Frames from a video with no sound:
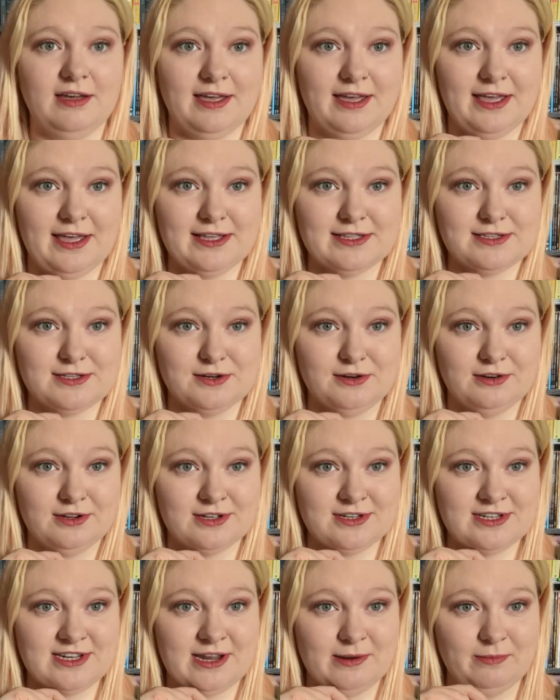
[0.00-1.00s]
It's not
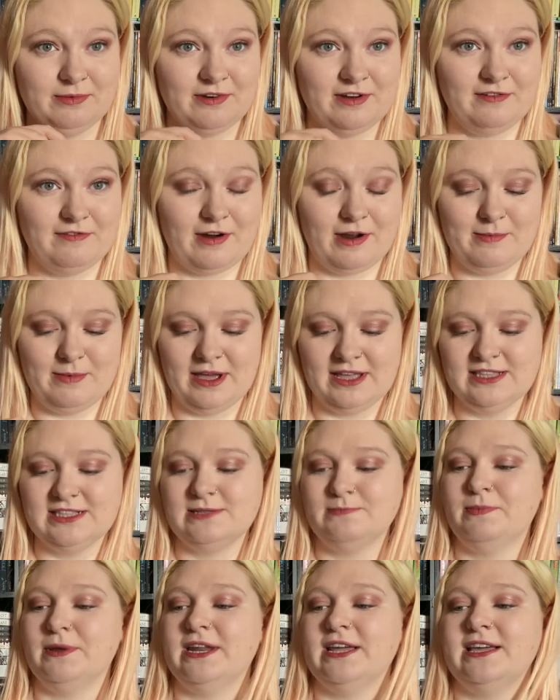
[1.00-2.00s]
contemporary
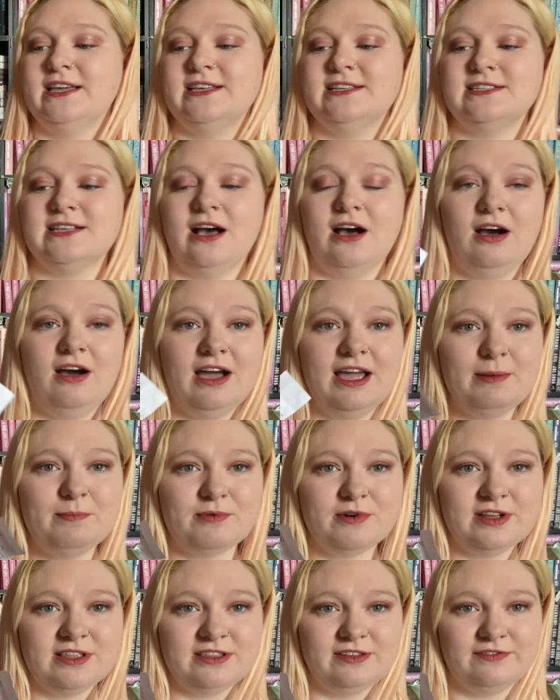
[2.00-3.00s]
romance, but it is I
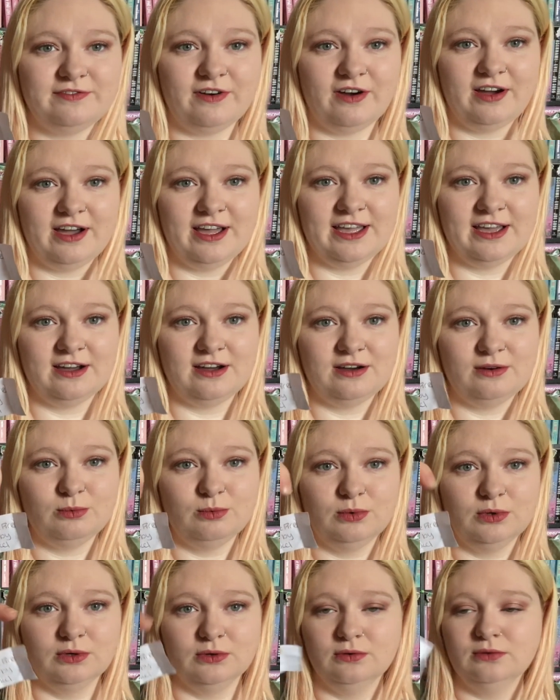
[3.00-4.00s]
Bring the Fire
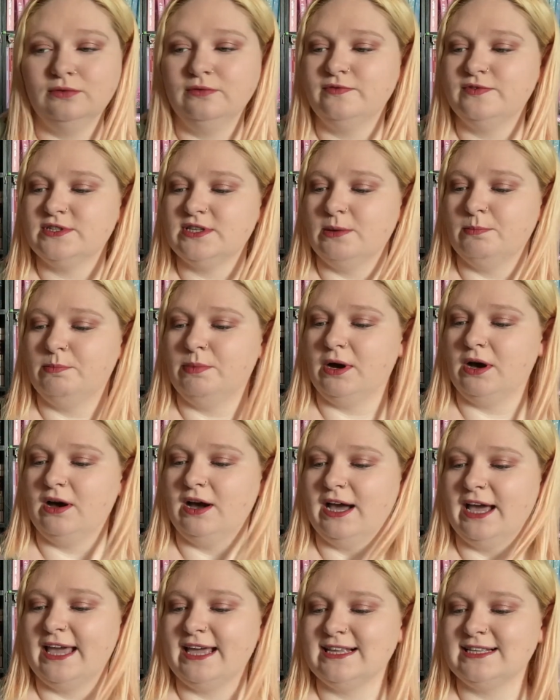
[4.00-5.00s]
Wolves
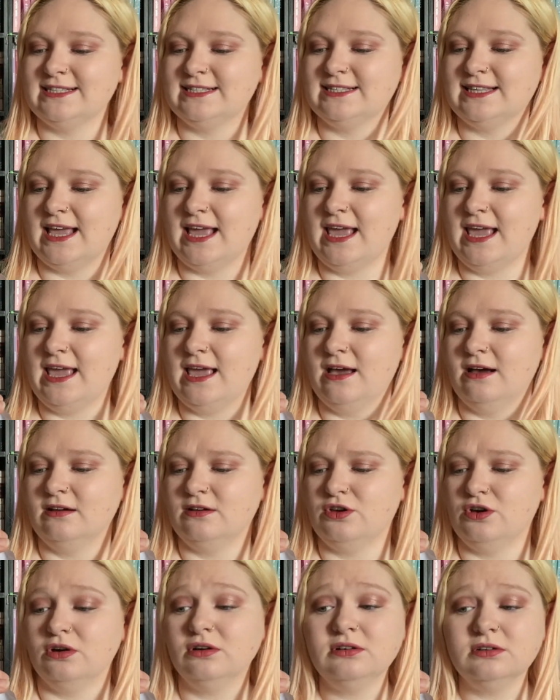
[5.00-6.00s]
by C.
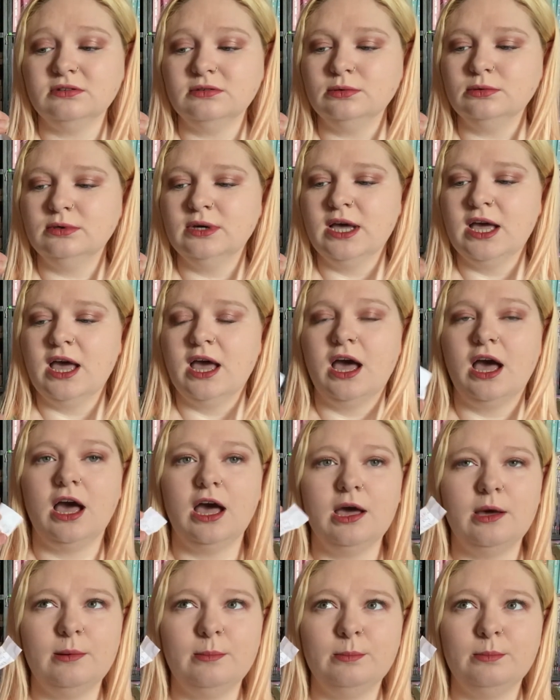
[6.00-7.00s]
Gockel.
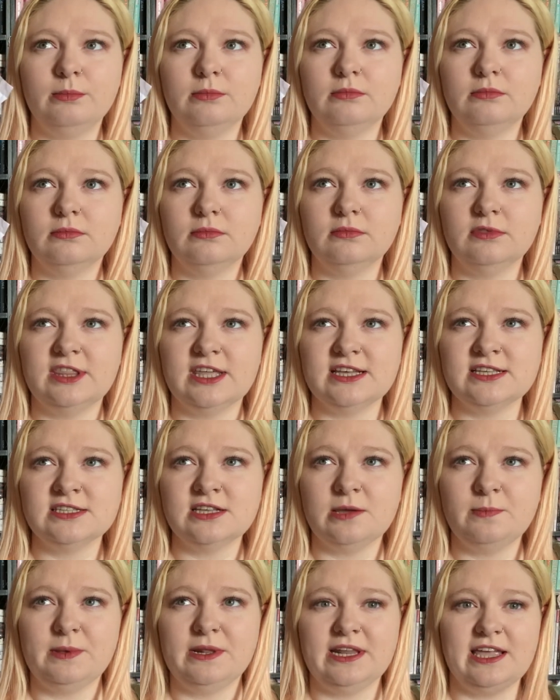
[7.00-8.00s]
Um, this,
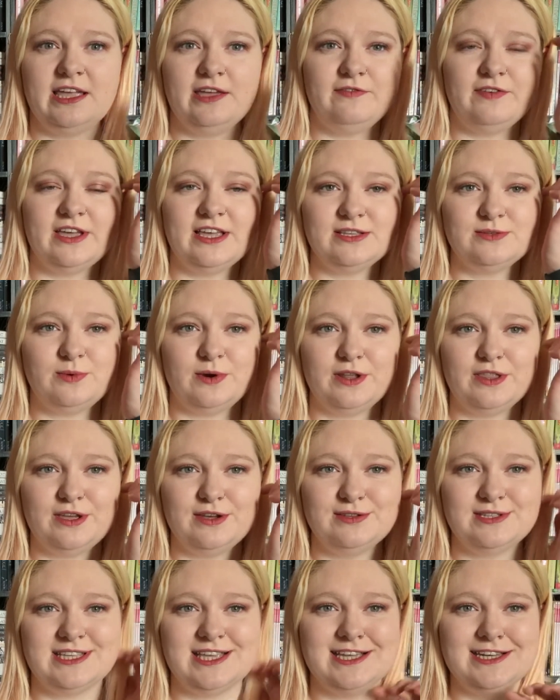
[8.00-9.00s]
I believe, is one of
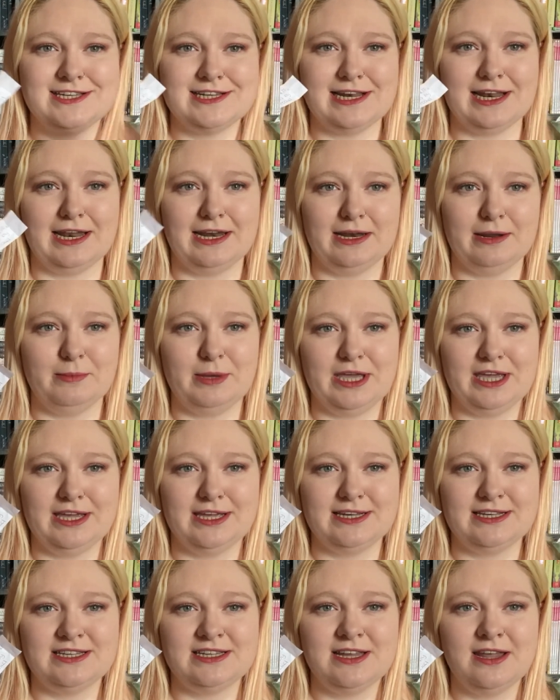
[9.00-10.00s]
those Kindle
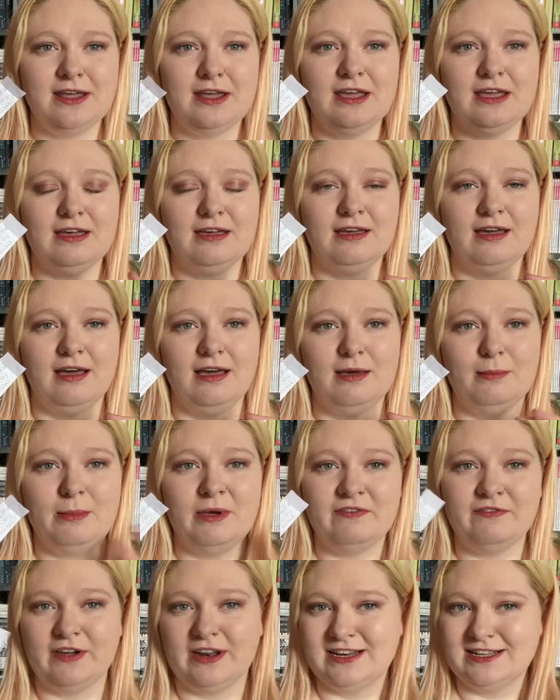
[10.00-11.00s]
Unlimited um,
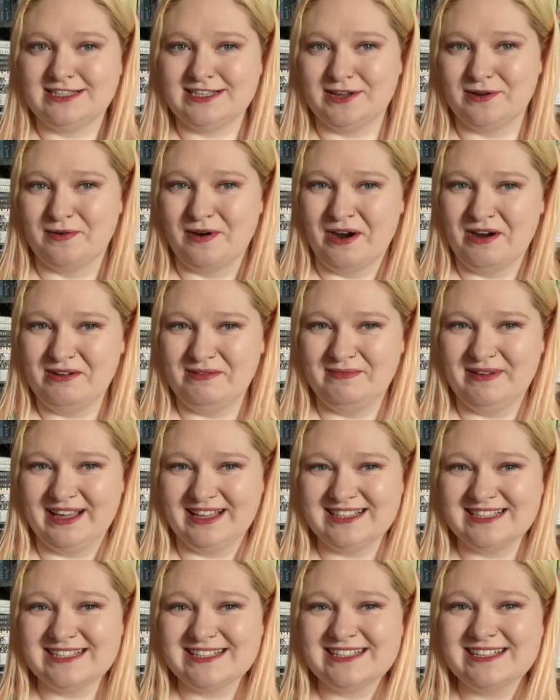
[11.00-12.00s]
fantasy
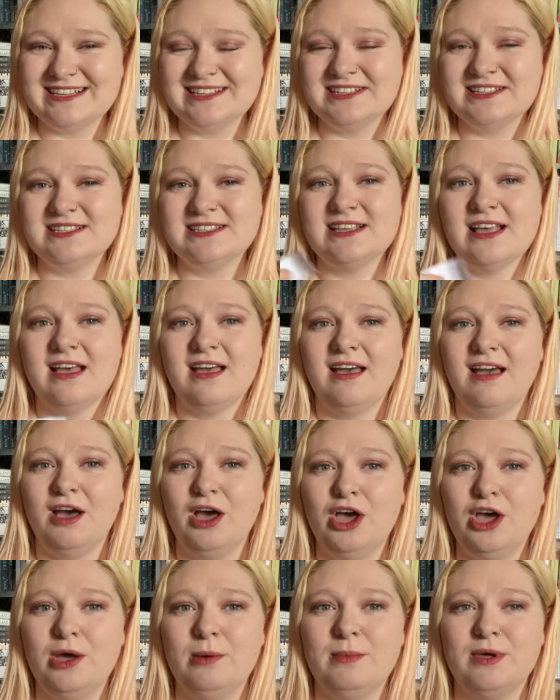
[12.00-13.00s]
romances
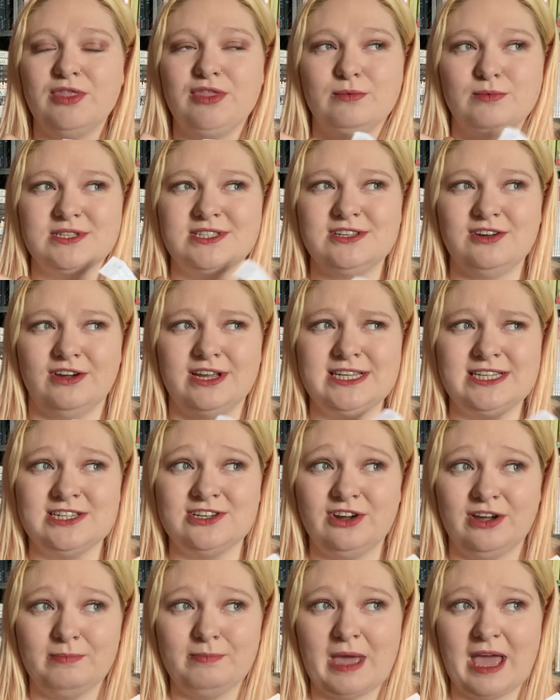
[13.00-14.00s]
um, that was
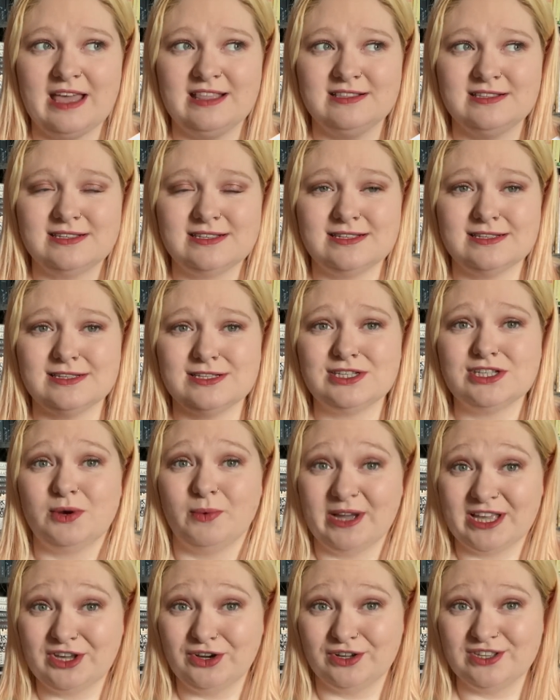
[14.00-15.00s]
99 pence
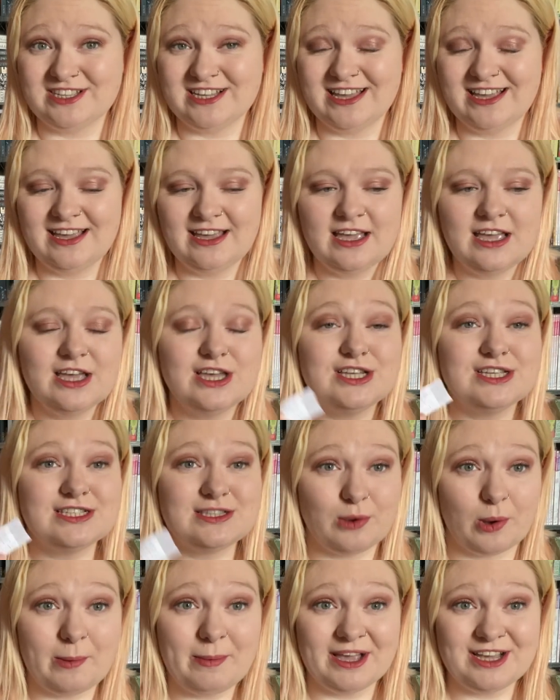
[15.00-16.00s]
so I got it
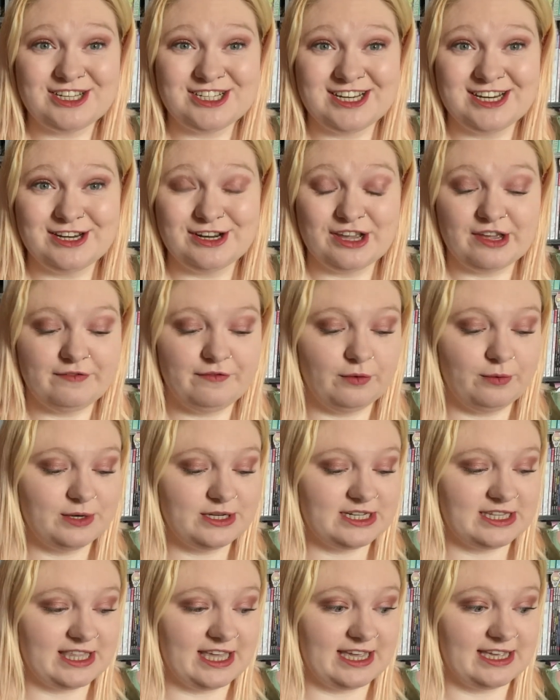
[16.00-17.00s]
so I'm actually looking
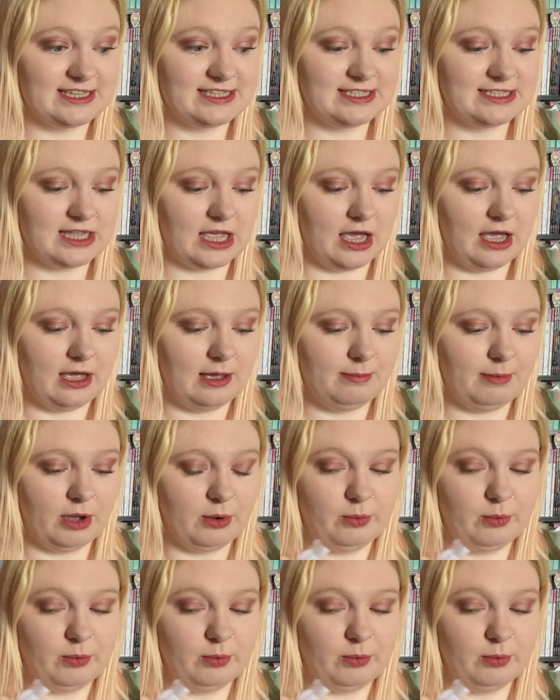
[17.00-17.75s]
forward to this um, I